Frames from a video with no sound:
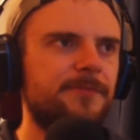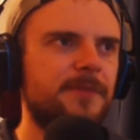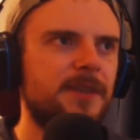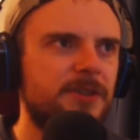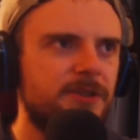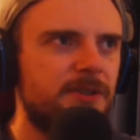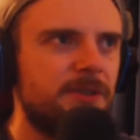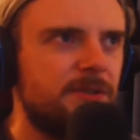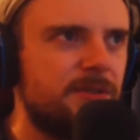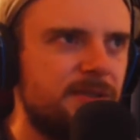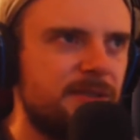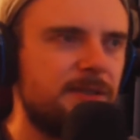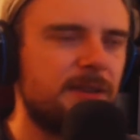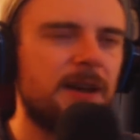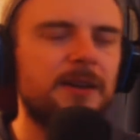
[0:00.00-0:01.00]
I
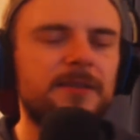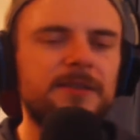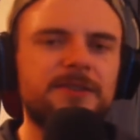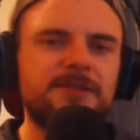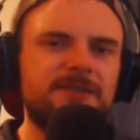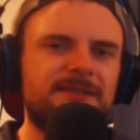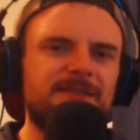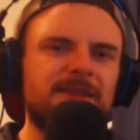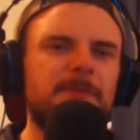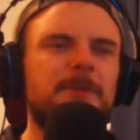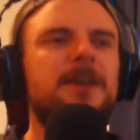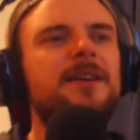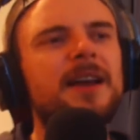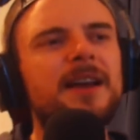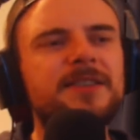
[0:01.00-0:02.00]
don't know. I
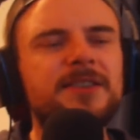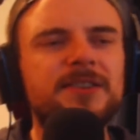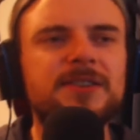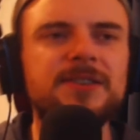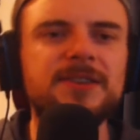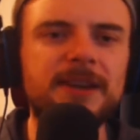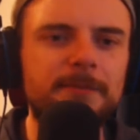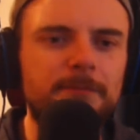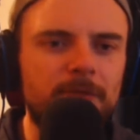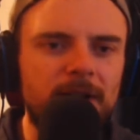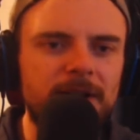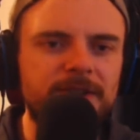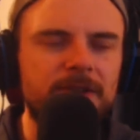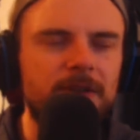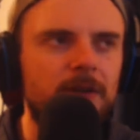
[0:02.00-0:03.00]
mean, I guess it's the same
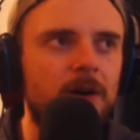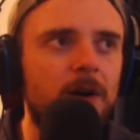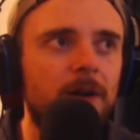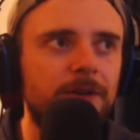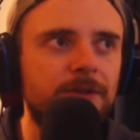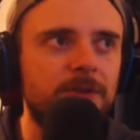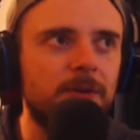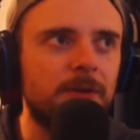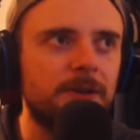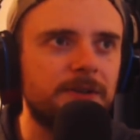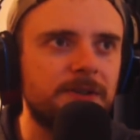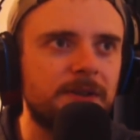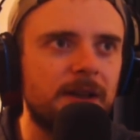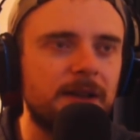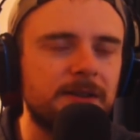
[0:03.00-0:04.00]
price on console
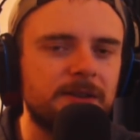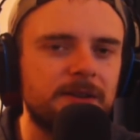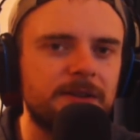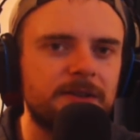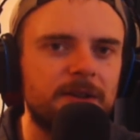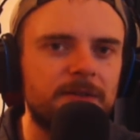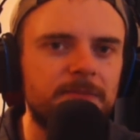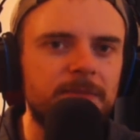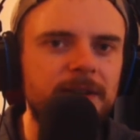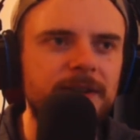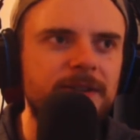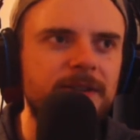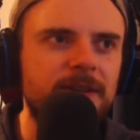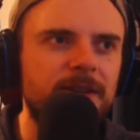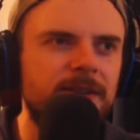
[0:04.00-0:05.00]
as it is on
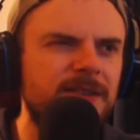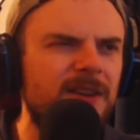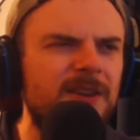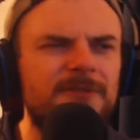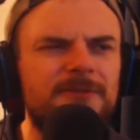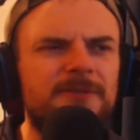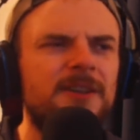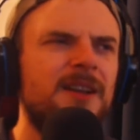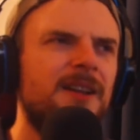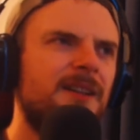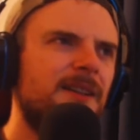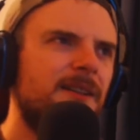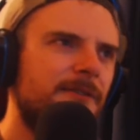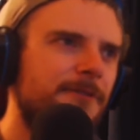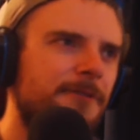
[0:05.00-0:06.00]
PC. It's all
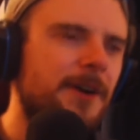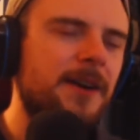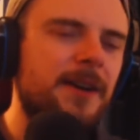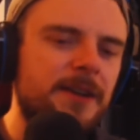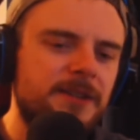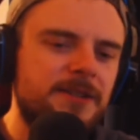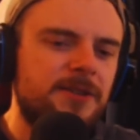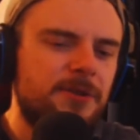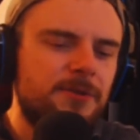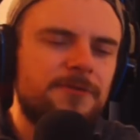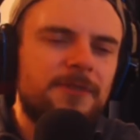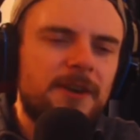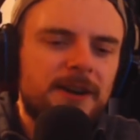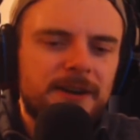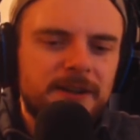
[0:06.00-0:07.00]
too
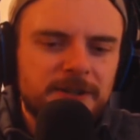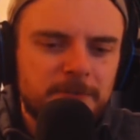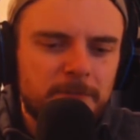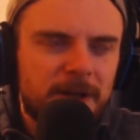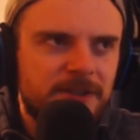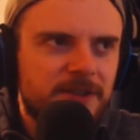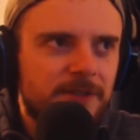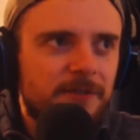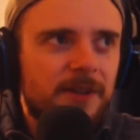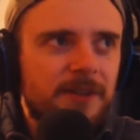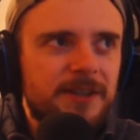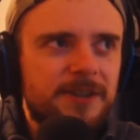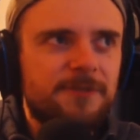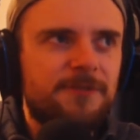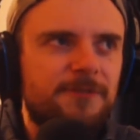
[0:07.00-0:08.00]
fucking expensive. All
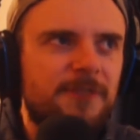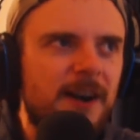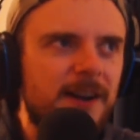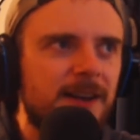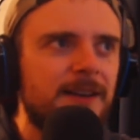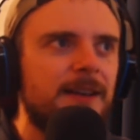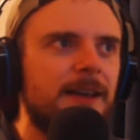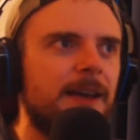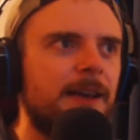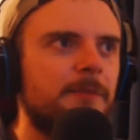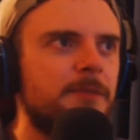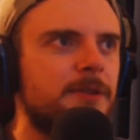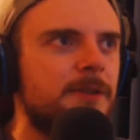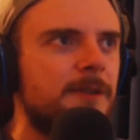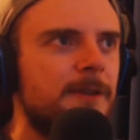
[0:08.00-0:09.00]
these fucking
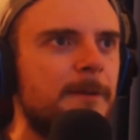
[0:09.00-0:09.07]
games.